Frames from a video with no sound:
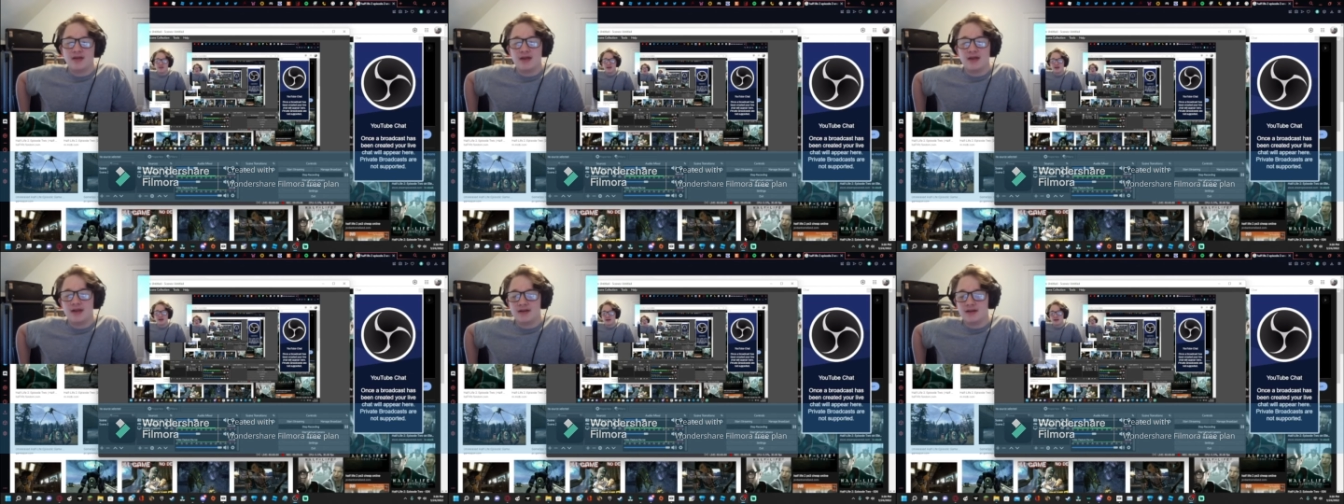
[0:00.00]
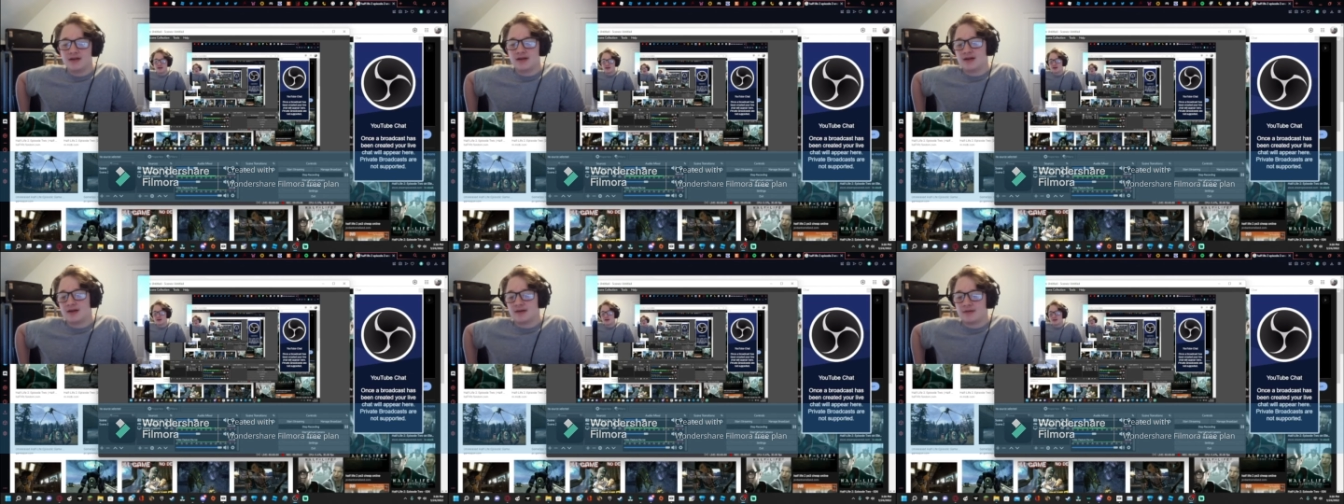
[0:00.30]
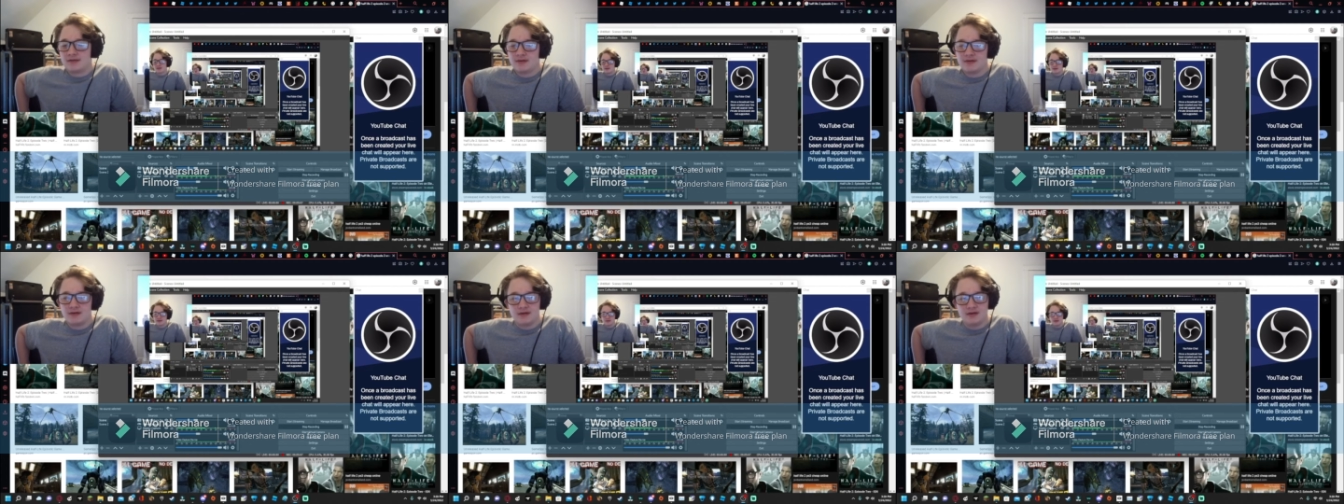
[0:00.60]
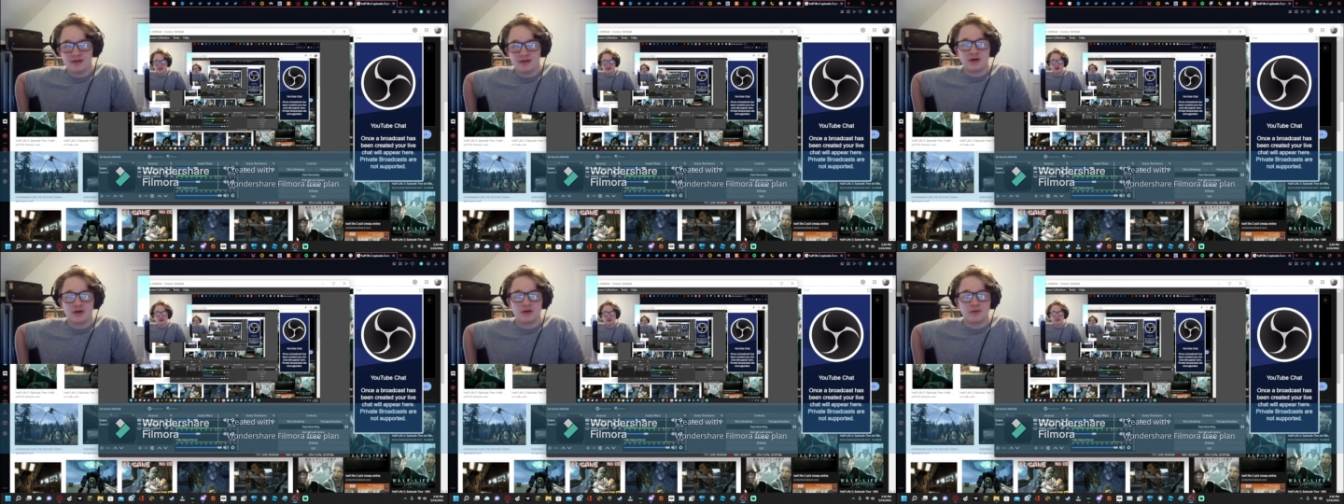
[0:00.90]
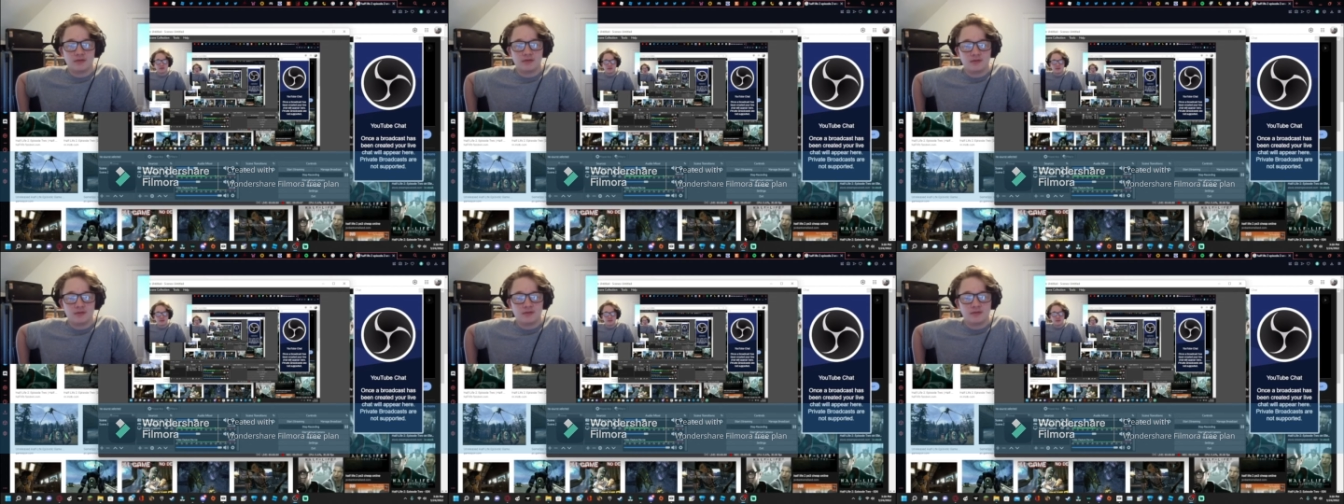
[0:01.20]
then uh, you know
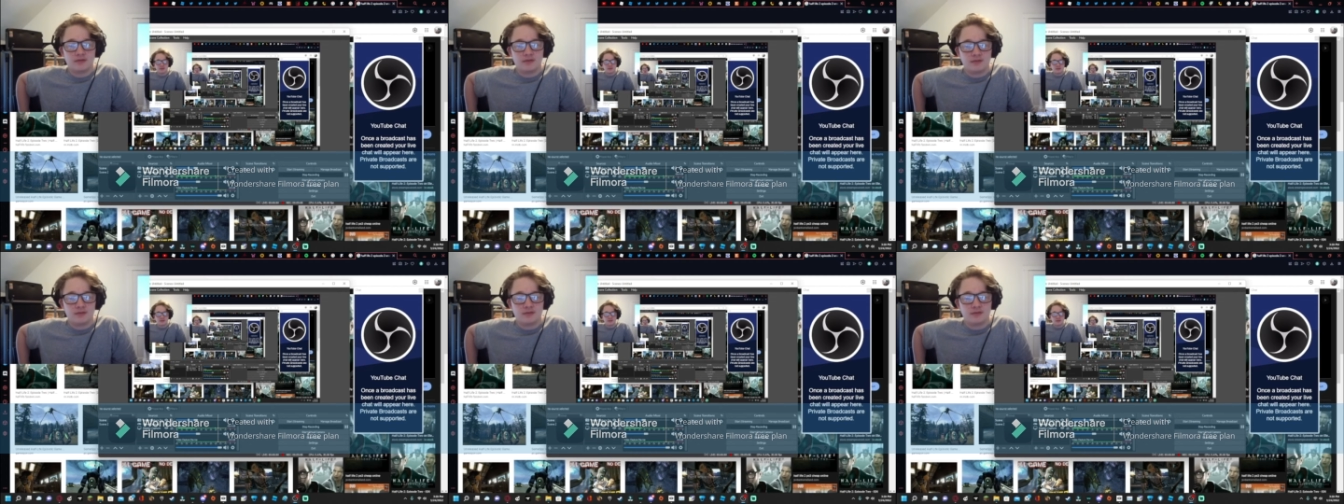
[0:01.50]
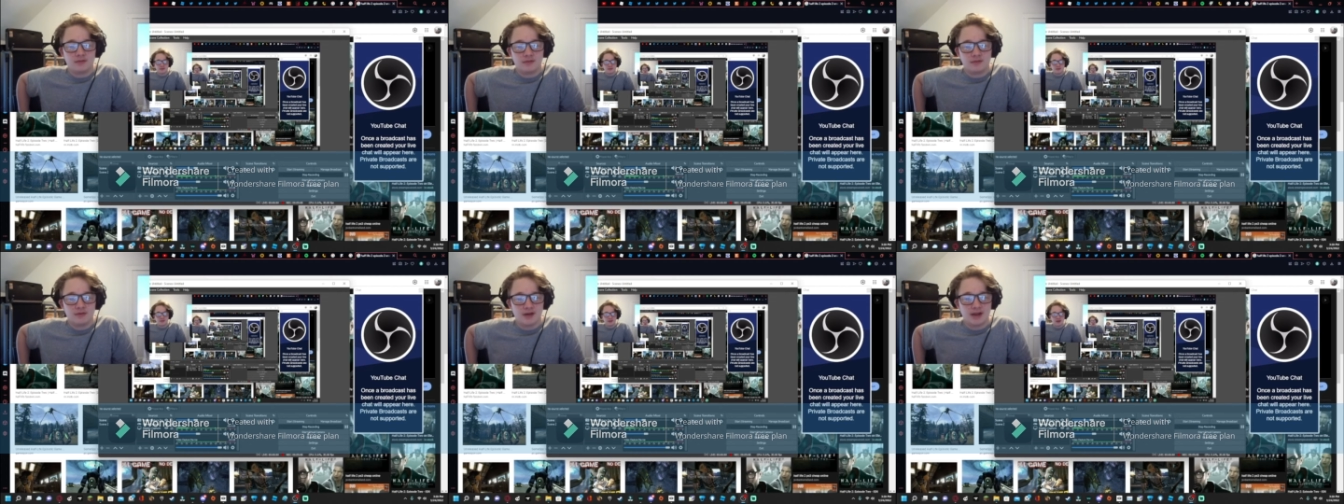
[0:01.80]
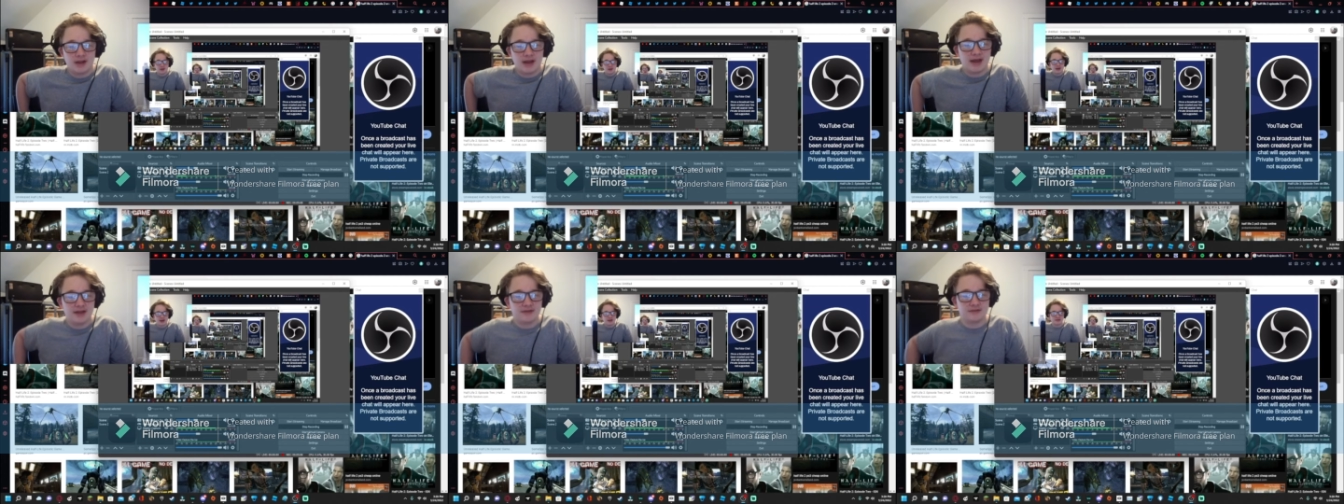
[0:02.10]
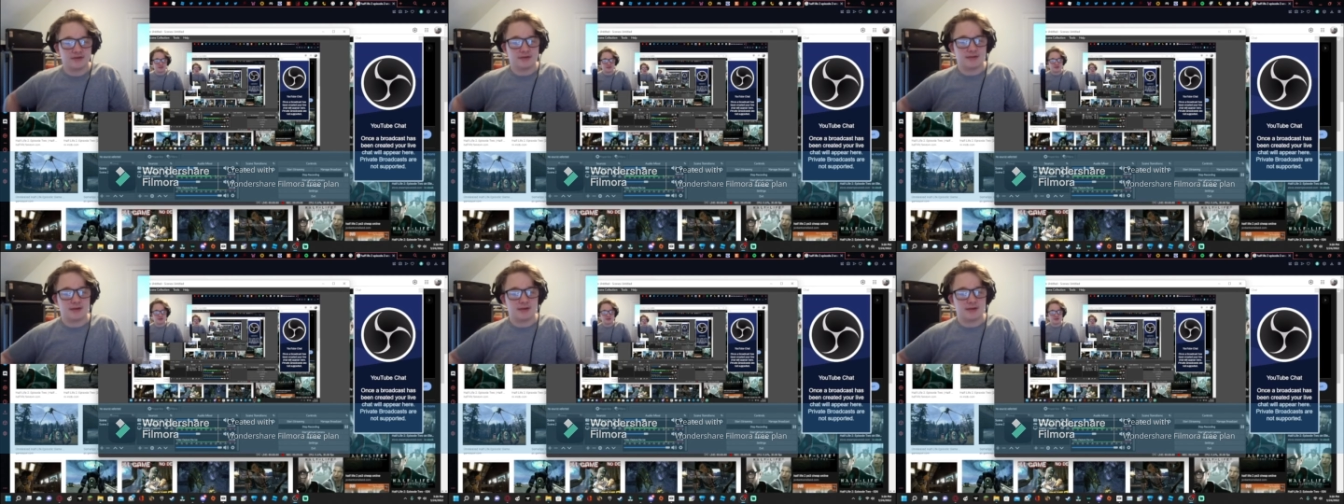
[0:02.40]
has